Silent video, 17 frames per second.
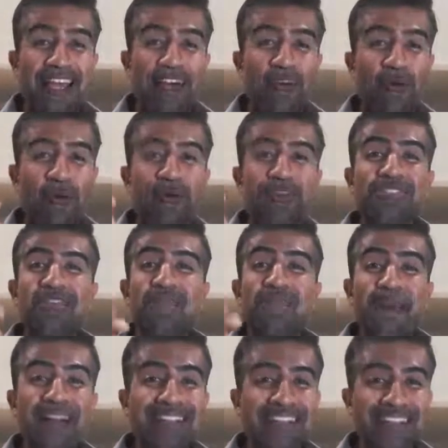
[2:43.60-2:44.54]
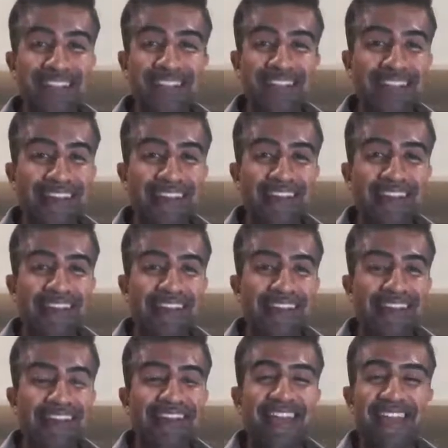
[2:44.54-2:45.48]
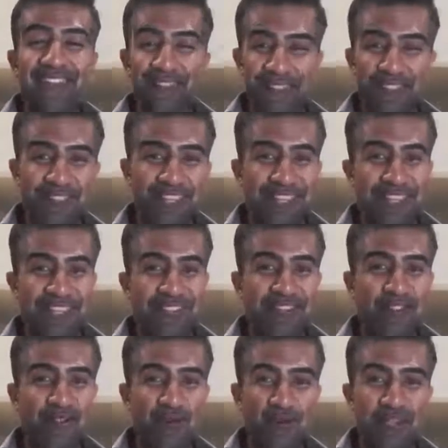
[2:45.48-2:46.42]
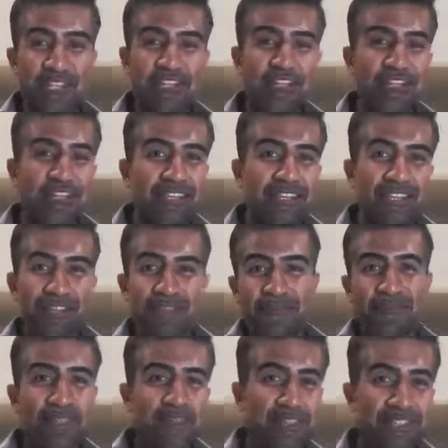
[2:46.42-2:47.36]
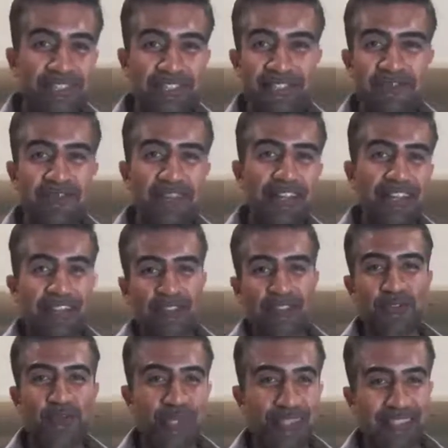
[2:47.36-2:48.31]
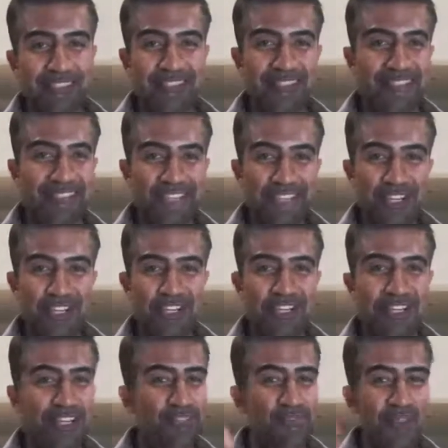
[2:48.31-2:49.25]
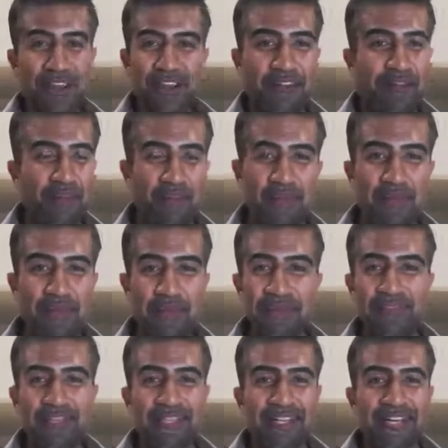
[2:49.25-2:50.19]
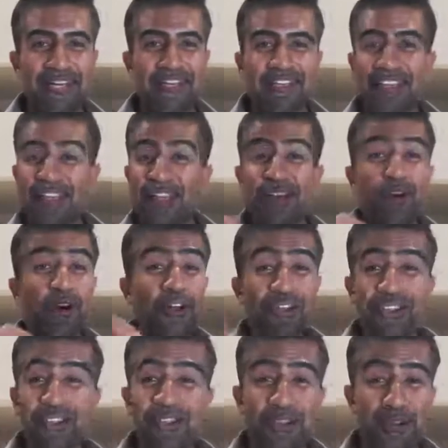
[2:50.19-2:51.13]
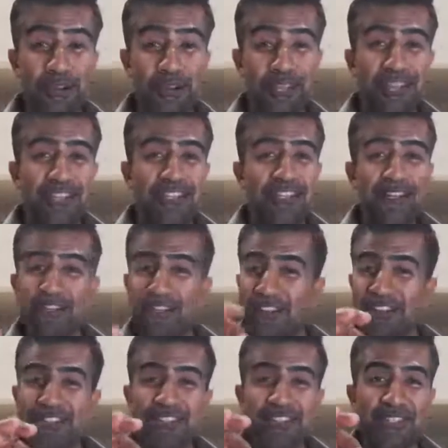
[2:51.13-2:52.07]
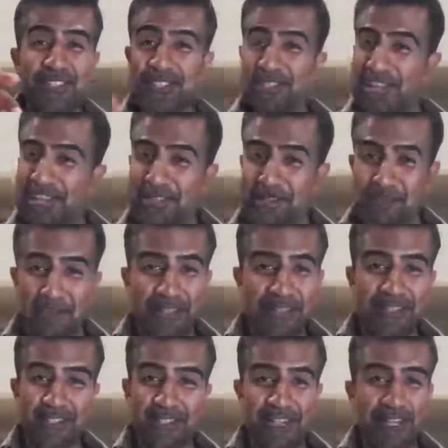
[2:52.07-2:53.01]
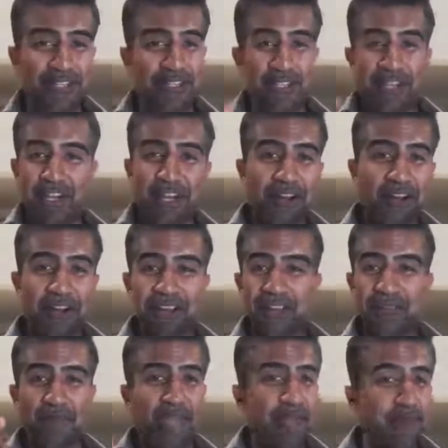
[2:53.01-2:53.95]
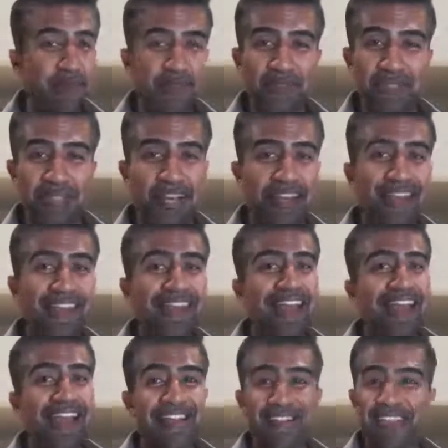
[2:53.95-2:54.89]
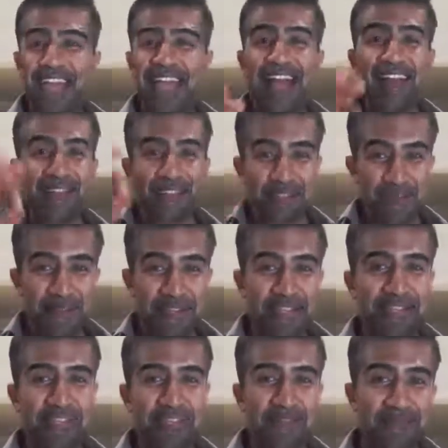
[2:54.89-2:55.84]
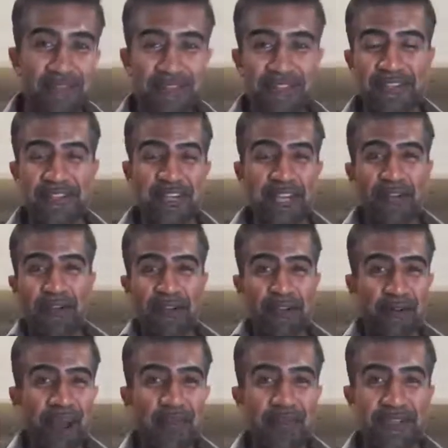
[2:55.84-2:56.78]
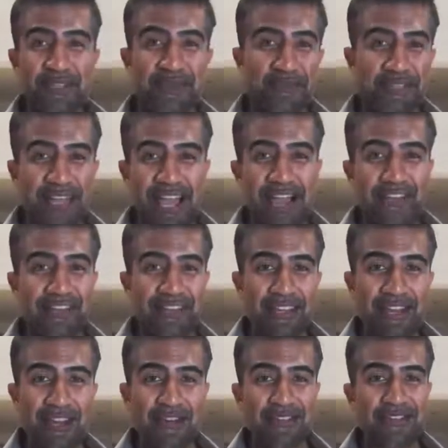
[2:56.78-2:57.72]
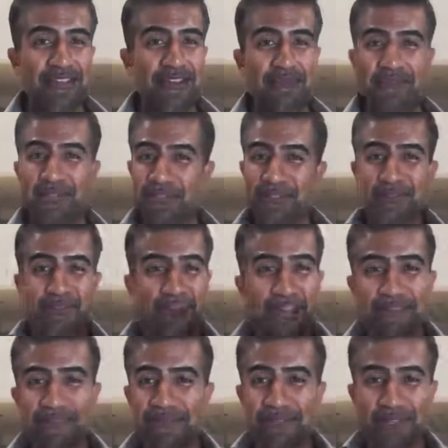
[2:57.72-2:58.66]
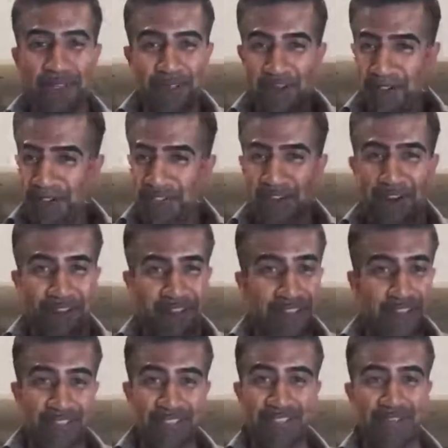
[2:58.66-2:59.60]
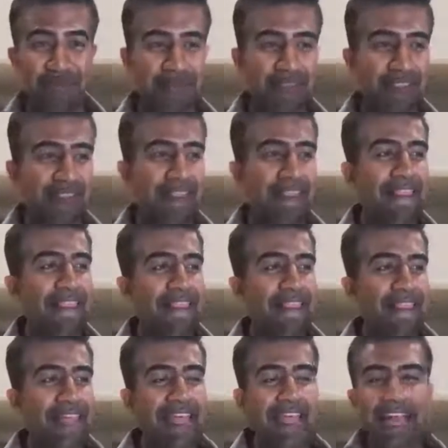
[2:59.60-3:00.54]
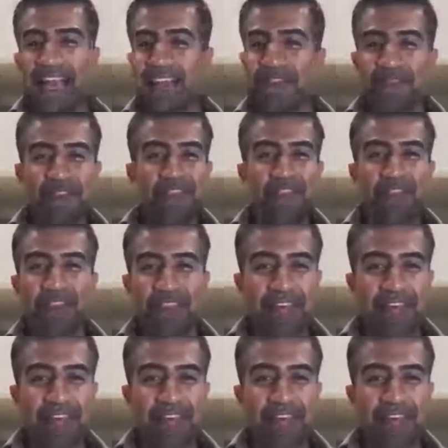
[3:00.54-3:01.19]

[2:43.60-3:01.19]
automatic tendency to reach to the fridge to find a sweet dish straight after a meal. It's like on cue. She finishes a spicy dish, a curry, the main meal's done, and she has to reach in the fridge to go and grab something out. You know, it's got to be a trifle or a chocolate or something. And if it's not